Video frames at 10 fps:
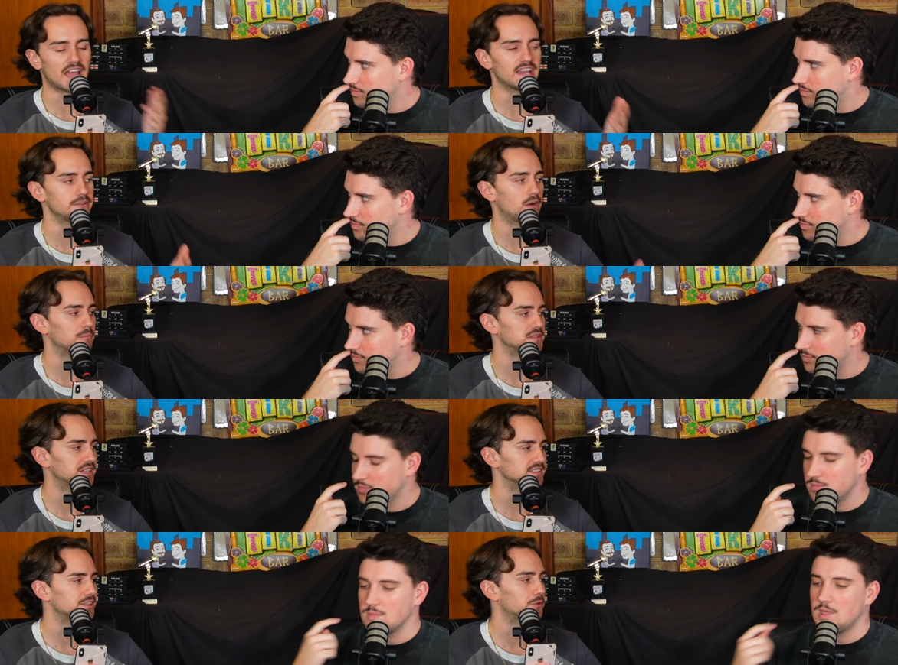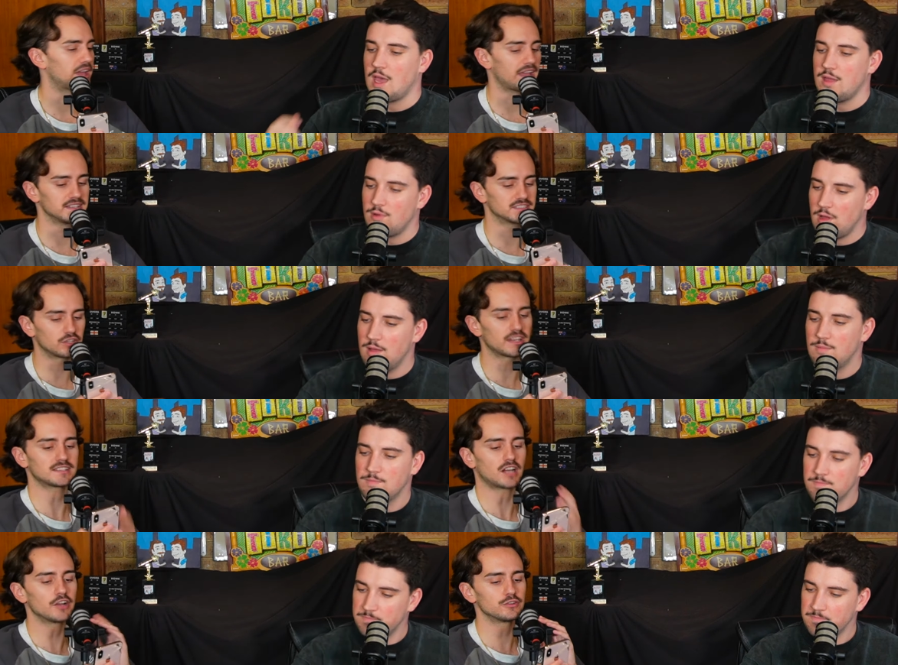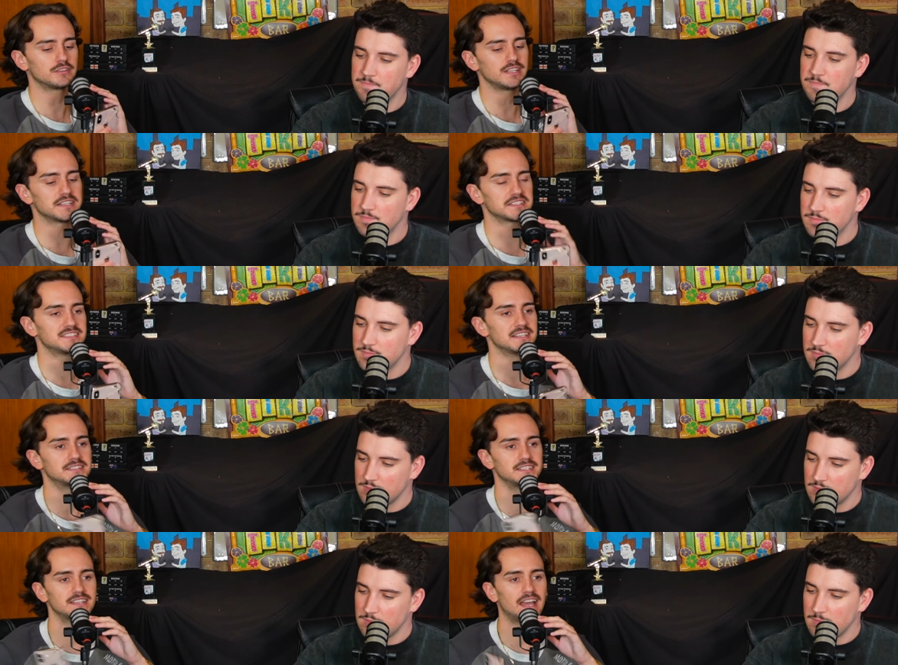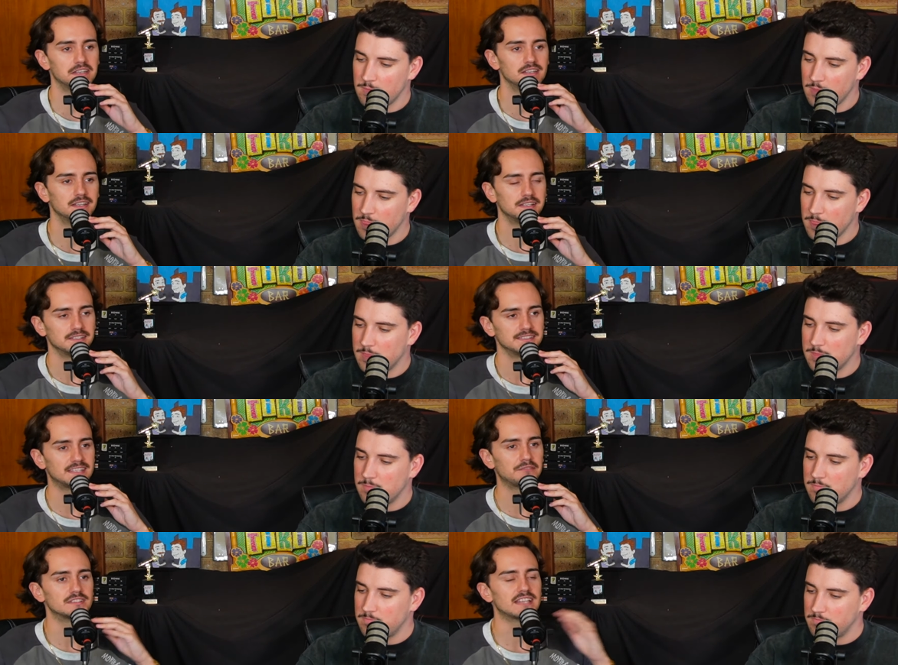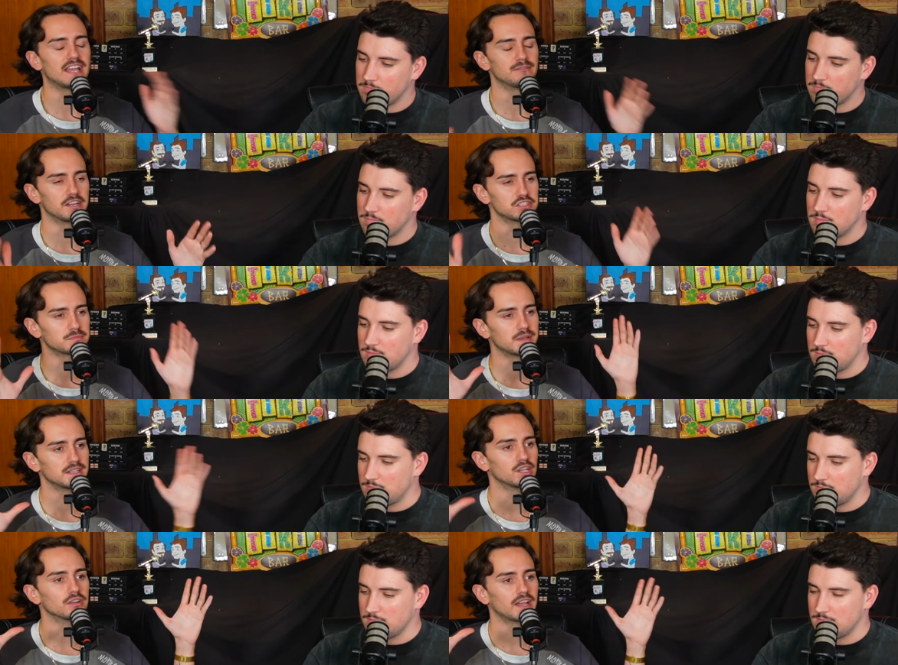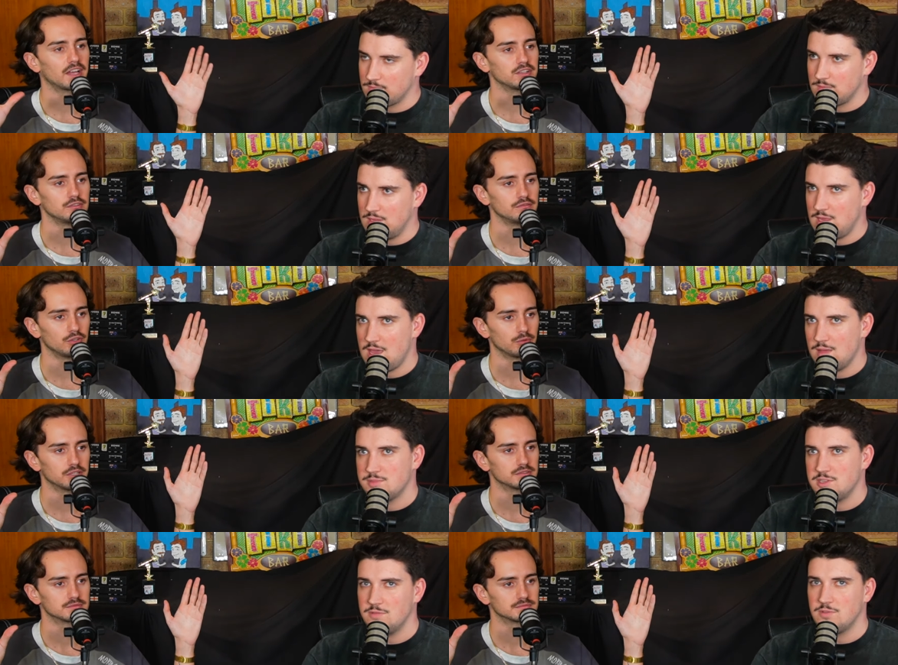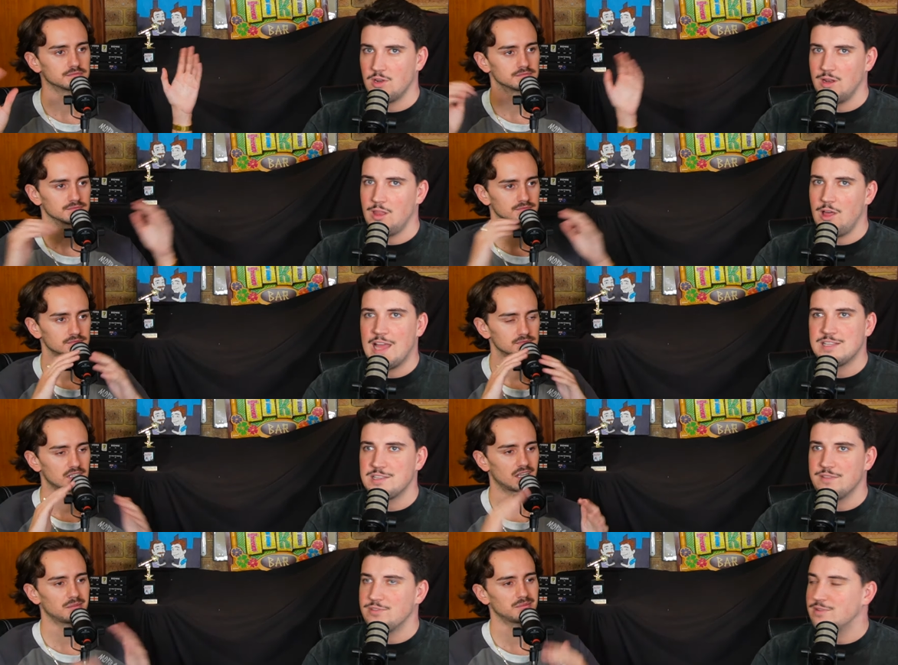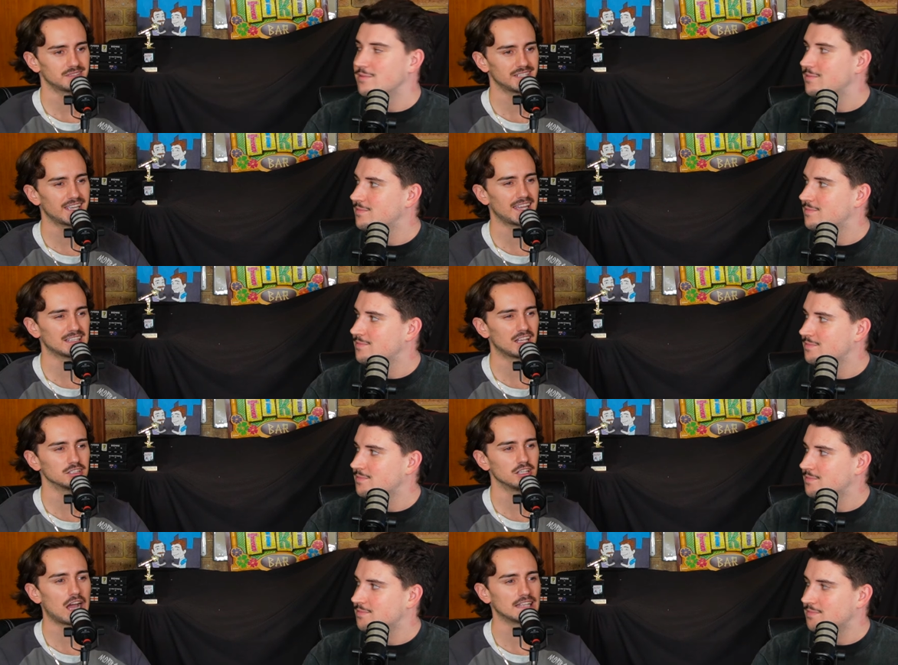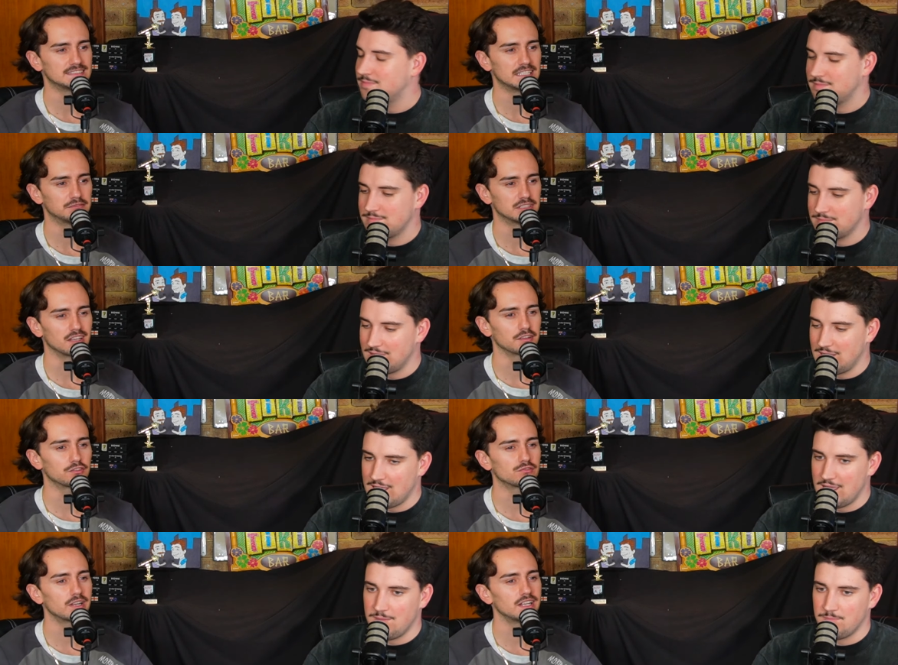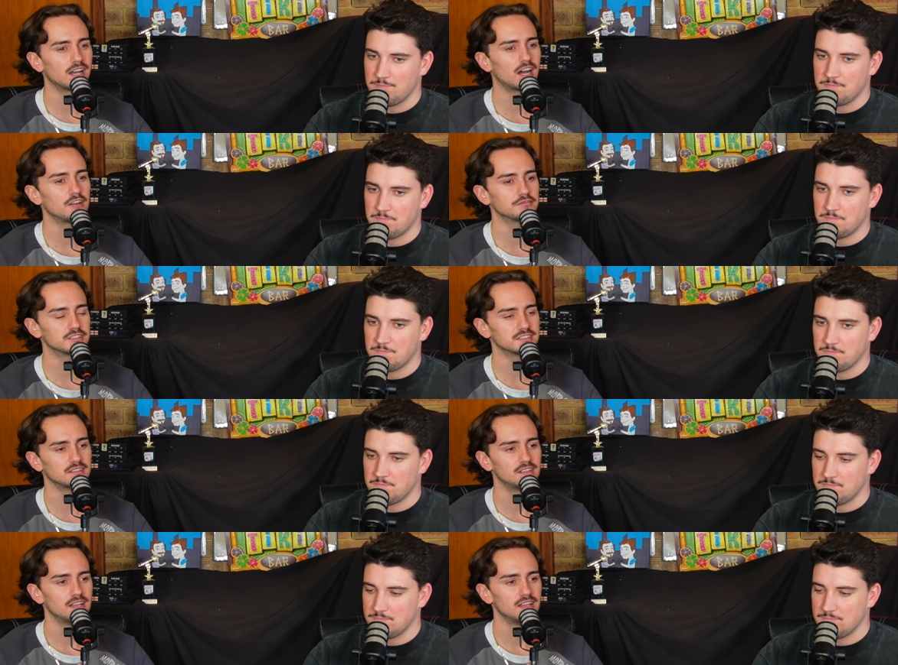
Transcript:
Speaker 1: 81%, so an okay, 8. Right. So that I do think it sits in that 7 to 8 range depending on how you yeah. view it. So you've gone a light 7. Yeah, a light 7, like yeah. a 3.5 because